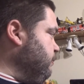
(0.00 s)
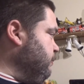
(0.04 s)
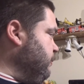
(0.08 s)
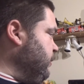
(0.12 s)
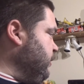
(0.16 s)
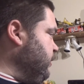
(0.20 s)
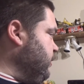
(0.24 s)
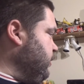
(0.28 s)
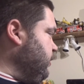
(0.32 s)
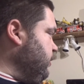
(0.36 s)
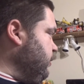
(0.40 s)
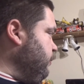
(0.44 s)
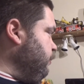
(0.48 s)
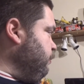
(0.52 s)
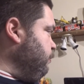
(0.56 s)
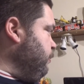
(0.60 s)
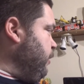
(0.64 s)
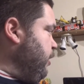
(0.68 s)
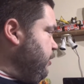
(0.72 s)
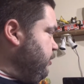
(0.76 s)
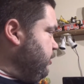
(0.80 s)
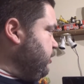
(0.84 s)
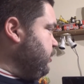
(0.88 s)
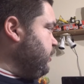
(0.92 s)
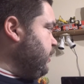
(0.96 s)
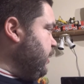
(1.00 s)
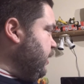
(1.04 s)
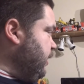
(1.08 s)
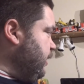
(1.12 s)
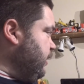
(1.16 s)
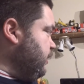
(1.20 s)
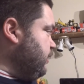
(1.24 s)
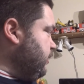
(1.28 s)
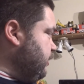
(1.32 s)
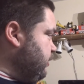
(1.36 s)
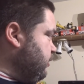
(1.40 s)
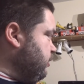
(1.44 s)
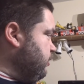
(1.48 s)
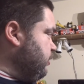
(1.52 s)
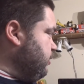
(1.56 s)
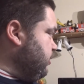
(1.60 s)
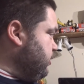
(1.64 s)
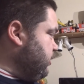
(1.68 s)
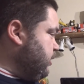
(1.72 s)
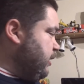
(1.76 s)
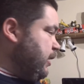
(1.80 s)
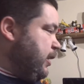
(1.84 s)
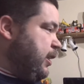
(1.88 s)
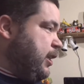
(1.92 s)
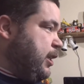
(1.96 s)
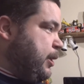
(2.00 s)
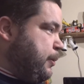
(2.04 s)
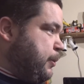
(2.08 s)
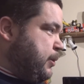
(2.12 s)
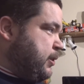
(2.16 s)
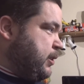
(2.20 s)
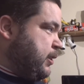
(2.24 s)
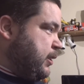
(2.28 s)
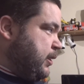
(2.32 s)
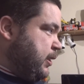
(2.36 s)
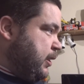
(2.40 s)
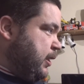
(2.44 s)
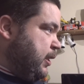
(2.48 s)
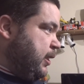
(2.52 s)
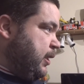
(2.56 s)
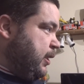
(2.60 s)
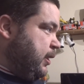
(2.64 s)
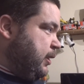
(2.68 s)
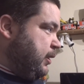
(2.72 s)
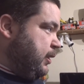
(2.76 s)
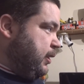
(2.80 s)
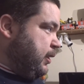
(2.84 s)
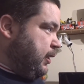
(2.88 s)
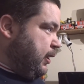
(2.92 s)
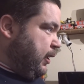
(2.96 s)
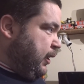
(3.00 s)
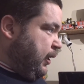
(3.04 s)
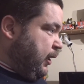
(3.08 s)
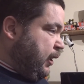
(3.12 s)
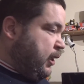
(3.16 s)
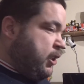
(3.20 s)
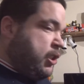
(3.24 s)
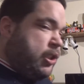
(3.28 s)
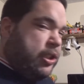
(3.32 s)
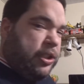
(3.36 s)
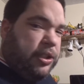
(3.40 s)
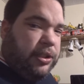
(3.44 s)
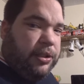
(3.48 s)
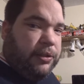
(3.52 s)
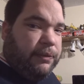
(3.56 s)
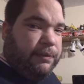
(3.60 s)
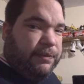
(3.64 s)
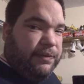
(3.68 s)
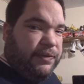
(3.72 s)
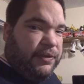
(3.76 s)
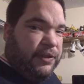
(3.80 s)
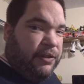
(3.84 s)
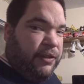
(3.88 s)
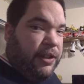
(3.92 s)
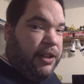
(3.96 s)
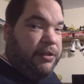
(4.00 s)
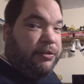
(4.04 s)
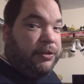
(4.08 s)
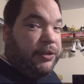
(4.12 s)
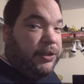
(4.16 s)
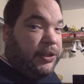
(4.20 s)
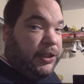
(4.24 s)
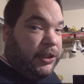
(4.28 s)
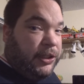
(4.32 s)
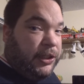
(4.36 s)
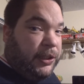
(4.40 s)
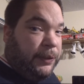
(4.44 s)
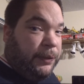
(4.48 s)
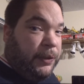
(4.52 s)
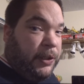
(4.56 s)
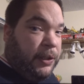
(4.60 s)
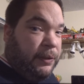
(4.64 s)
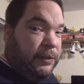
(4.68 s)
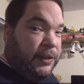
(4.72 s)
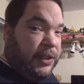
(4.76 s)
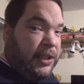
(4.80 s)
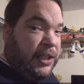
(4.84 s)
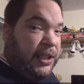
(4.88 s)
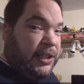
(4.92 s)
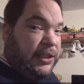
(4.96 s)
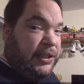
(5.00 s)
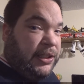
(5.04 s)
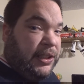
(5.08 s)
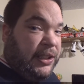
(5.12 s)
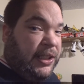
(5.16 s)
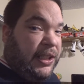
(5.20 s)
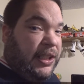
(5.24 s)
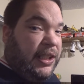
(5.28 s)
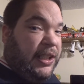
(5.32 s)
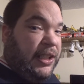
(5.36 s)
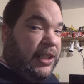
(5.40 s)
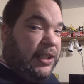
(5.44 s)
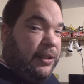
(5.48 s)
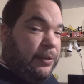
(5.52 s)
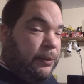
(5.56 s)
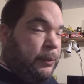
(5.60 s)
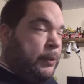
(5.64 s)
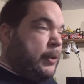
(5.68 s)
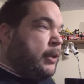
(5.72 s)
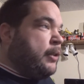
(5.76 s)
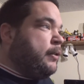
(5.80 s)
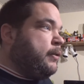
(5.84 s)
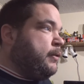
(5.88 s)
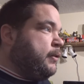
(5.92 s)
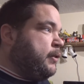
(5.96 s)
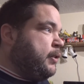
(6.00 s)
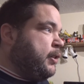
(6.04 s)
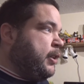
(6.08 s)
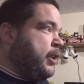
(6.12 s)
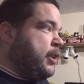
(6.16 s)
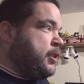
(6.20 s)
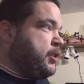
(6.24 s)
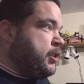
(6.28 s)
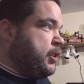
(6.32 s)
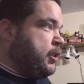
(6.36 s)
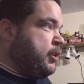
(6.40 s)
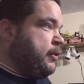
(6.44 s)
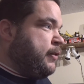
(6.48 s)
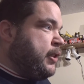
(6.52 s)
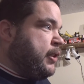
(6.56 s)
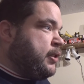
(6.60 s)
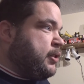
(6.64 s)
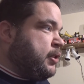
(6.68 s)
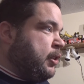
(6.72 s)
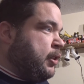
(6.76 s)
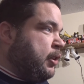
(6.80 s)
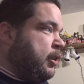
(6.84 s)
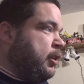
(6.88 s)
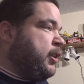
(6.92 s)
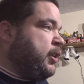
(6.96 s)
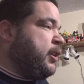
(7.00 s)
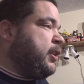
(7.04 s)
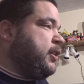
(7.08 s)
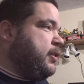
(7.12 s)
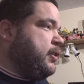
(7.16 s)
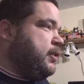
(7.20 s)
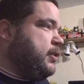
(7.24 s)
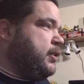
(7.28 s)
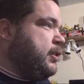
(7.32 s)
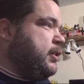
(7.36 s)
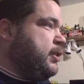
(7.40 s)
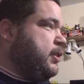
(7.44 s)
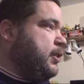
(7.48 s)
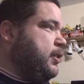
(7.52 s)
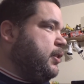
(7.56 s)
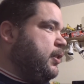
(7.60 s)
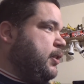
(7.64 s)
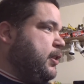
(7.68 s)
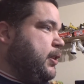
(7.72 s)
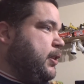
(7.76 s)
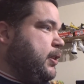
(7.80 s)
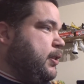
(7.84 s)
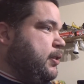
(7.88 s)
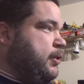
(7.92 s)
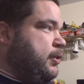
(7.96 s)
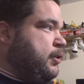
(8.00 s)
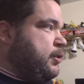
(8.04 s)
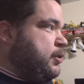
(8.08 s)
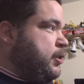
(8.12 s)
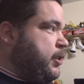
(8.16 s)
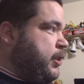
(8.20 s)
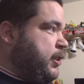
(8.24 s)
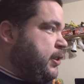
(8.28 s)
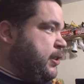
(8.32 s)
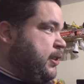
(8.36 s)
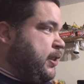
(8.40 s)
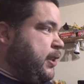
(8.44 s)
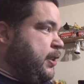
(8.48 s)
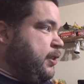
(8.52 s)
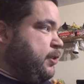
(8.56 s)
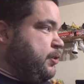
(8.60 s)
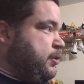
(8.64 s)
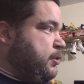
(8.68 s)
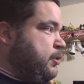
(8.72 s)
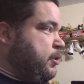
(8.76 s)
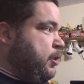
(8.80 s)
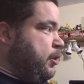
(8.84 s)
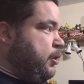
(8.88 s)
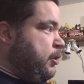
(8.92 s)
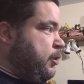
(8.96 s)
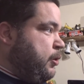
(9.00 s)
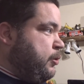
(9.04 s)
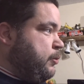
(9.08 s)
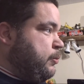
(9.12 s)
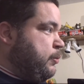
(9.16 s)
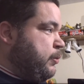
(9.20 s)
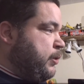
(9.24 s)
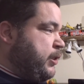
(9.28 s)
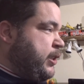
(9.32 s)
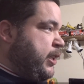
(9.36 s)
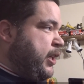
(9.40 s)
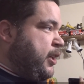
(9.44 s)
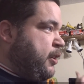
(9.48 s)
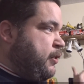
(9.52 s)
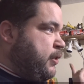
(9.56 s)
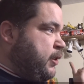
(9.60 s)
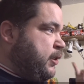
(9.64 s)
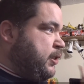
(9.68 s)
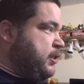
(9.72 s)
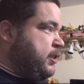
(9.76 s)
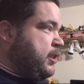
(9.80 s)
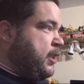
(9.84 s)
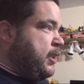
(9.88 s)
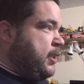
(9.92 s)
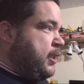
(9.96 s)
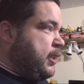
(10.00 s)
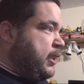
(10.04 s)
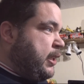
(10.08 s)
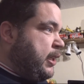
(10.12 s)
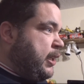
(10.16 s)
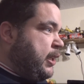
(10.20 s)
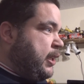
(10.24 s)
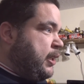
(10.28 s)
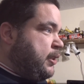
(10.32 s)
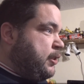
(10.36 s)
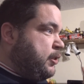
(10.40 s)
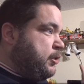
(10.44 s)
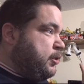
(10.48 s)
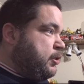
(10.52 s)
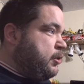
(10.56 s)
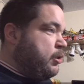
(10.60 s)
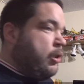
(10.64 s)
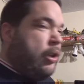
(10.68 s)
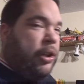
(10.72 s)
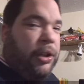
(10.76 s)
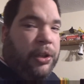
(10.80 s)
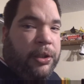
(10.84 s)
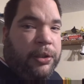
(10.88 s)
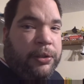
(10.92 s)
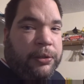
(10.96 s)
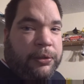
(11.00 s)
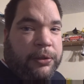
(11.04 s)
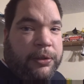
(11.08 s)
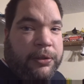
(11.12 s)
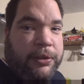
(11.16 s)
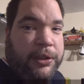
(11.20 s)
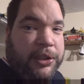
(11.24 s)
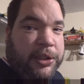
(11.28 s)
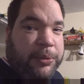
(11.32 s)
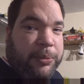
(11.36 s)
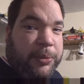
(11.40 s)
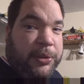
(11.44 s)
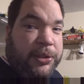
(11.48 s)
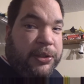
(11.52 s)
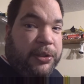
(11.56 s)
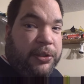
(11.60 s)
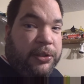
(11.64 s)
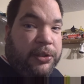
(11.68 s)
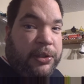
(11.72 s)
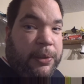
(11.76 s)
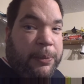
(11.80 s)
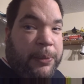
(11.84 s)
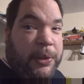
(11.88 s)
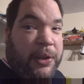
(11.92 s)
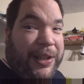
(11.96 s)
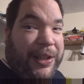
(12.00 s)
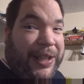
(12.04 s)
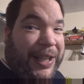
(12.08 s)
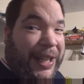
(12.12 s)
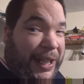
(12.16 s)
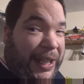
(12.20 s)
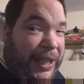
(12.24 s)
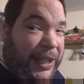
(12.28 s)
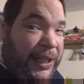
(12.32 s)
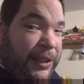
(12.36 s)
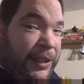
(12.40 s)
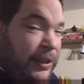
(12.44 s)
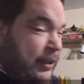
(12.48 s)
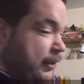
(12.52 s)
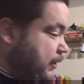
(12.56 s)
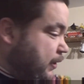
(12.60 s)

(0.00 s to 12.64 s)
But most days it's on 10 hours a day-ish, 365 days a year. Well, actually no, that's a lie. Like I said, it's not on all day on a Sunday, and it's not on Christmas because I'm not here